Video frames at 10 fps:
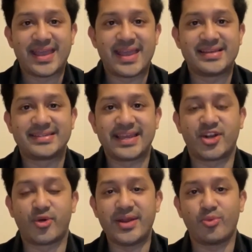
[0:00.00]
it is a
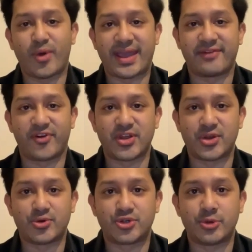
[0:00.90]
great way for
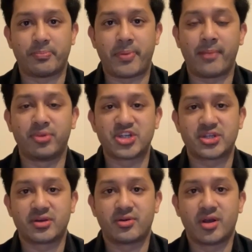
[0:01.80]
you to
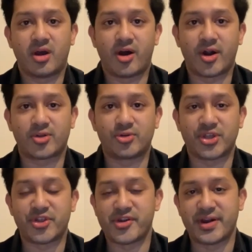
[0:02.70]
publish articles
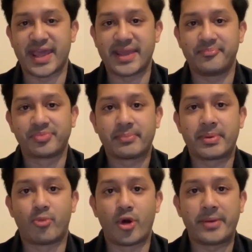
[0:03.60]
under your name,
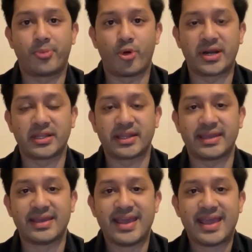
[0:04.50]
but more importantly,